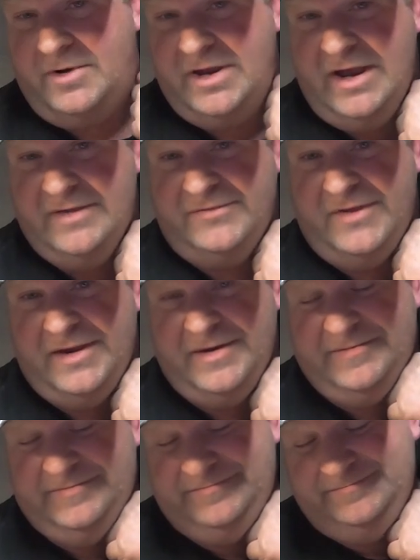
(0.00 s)
do you guys think?
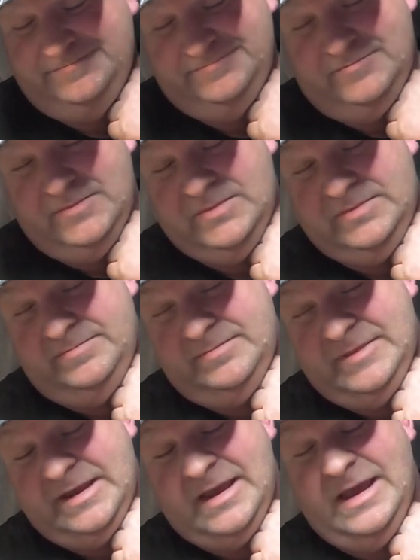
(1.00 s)

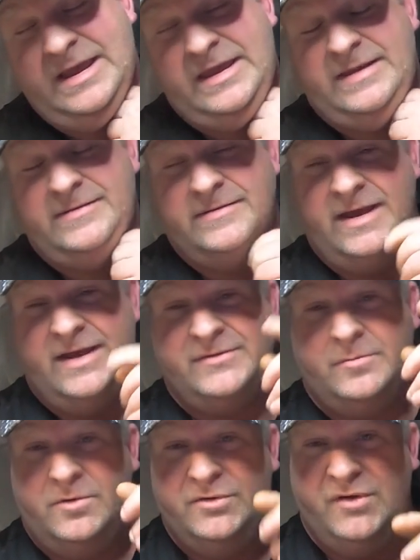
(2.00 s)
Like again,
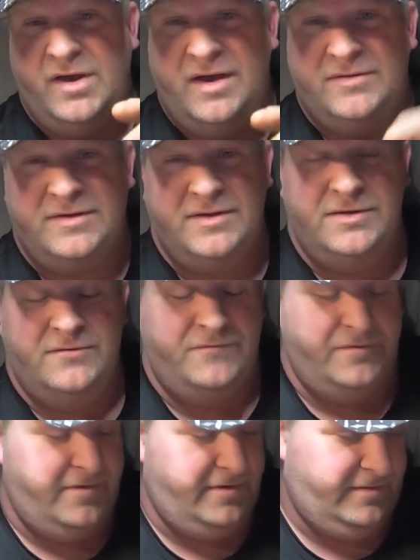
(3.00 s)
actually, what'd you guys get your
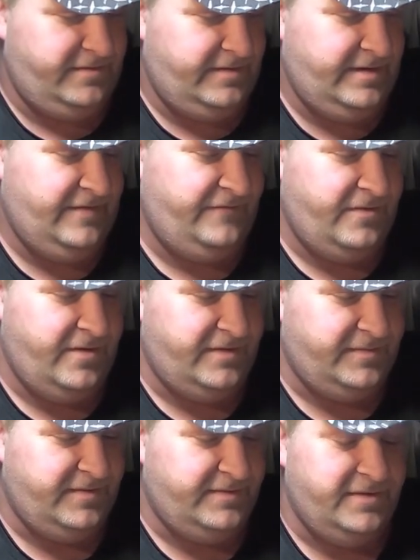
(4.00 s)
for Christmas? Get for
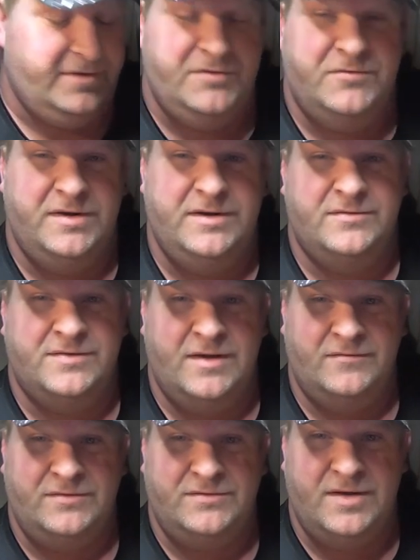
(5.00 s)
Christmas? Did you treat
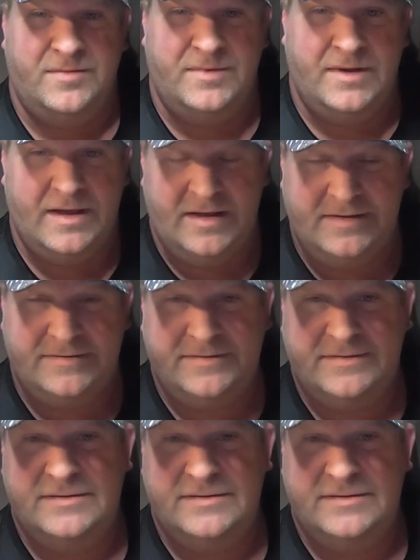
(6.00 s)
yourself to something nice?